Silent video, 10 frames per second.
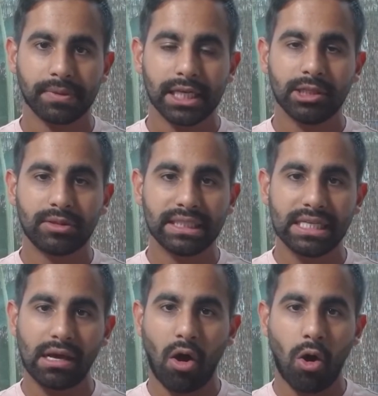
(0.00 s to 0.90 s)
You
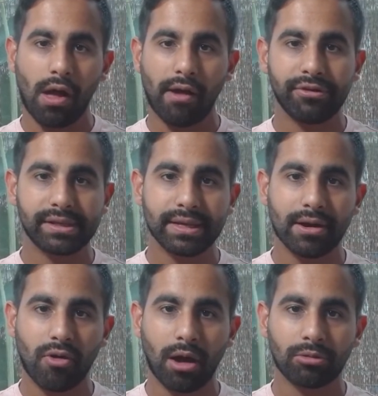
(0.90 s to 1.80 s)
see
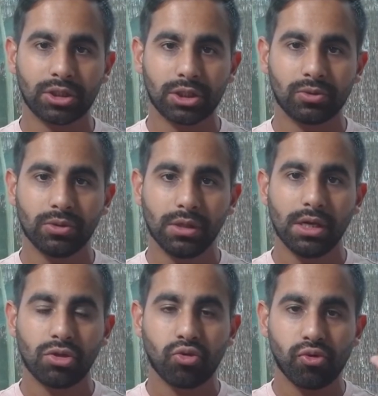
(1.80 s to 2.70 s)
everything around you
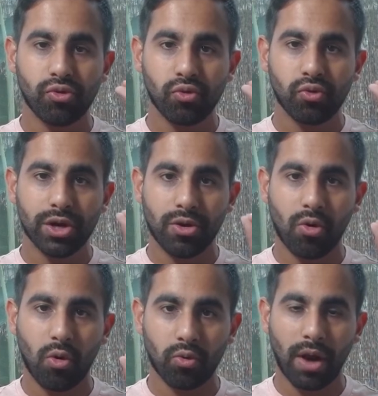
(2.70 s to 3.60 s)
through
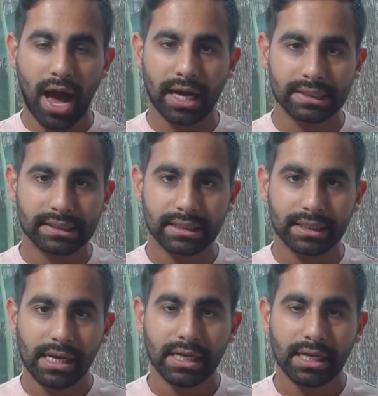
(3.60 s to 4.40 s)
your own eyes.